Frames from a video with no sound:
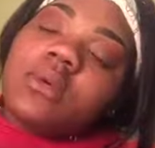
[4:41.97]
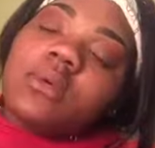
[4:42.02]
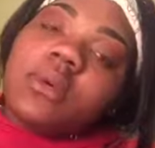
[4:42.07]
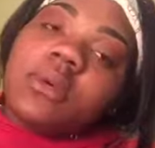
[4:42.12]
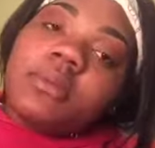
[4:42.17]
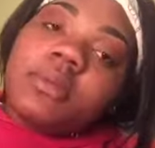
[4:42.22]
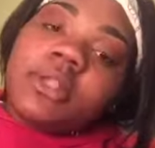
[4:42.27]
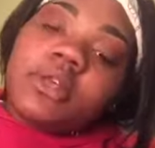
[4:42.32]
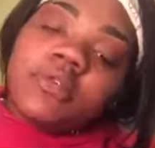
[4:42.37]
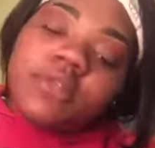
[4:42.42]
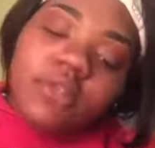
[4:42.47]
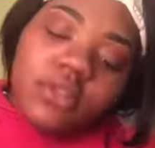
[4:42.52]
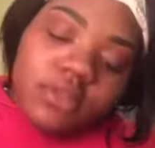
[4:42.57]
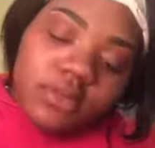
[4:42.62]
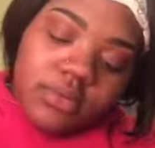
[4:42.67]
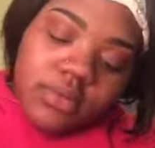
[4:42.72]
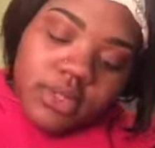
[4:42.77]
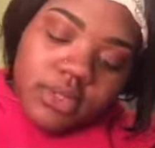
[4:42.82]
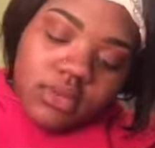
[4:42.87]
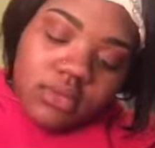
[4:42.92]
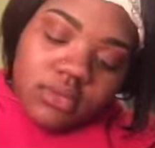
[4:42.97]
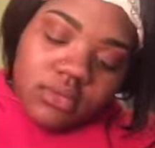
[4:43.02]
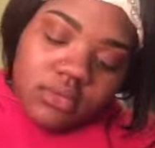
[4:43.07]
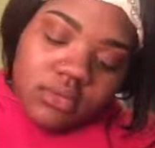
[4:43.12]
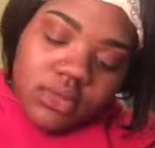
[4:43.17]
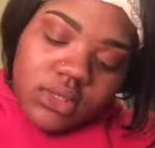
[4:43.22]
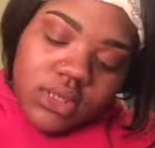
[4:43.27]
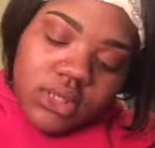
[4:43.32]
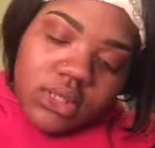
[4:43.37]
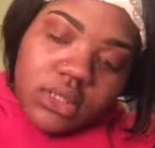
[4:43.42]
wipe it off a little bit,
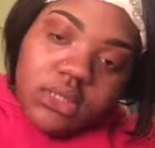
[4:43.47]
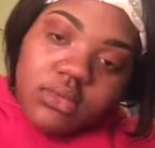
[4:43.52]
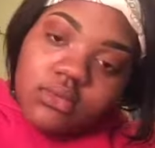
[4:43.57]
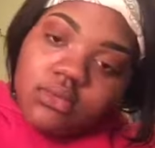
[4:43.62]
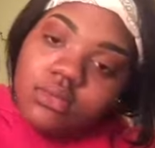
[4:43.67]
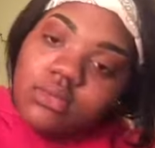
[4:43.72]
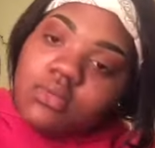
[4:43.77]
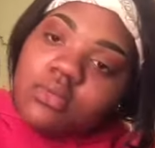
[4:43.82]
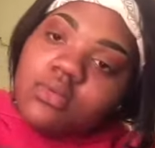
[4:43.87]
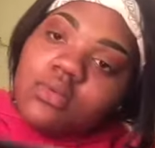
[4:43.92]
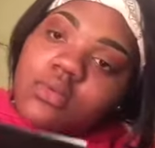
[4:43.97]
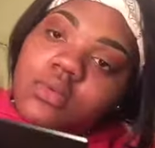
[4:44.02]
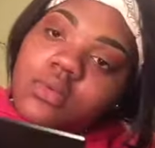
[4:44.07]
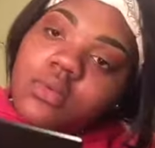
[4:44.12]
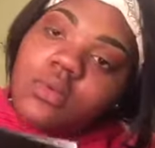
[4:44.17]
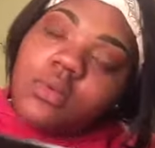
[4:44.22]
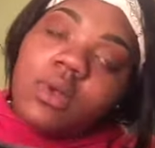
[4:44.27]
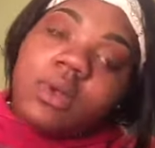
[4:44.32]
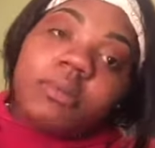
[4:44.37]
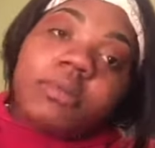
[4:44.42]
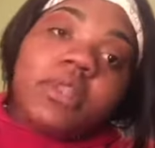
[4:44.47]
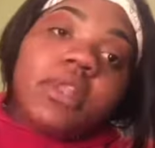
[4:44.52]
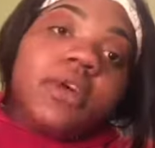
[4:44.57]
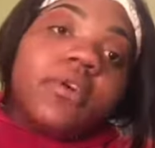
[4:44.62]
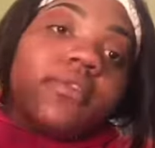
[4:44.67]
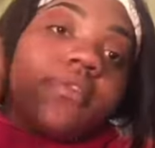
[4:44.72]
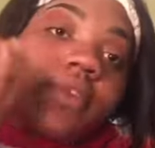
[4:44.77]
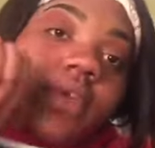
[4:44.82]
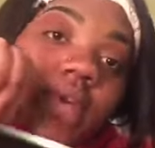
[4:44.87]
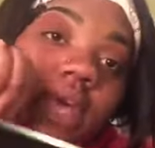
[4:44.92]
take it, wipe it
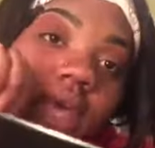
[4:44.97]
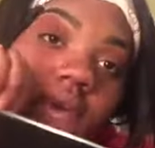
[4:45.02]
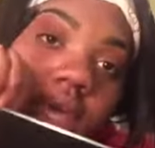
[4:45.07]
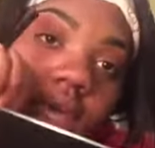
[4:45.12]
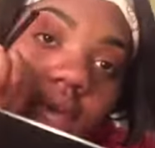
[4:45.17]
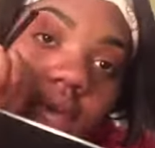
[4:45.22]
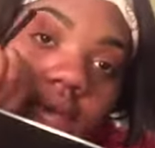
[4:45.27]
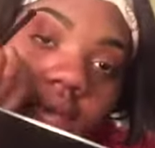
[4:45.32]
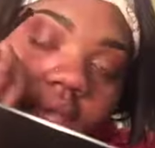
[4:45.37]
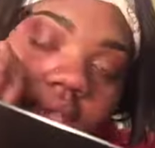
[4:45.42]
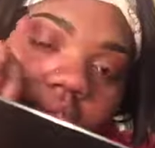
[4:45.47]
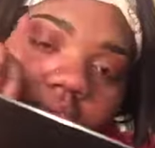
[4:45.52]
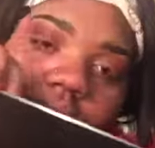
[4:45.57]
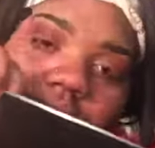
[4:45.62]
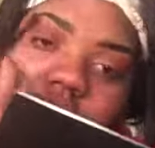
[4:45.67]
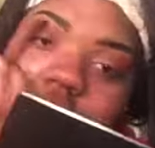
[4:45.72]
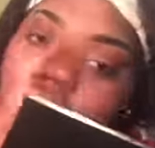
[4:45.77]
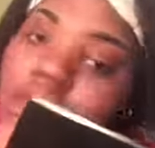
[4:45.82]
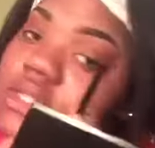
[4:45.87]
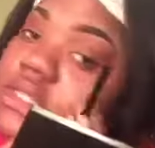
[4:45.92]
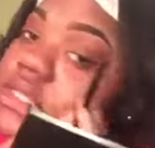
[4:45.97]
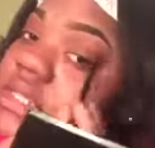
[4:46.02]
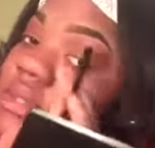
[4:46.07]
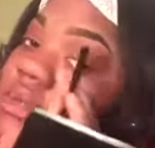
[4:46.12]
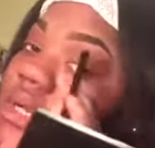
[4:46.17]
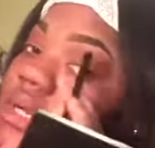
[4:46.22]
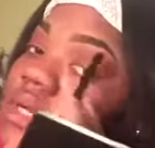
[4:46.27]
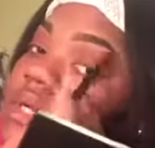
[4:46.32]
off. You can also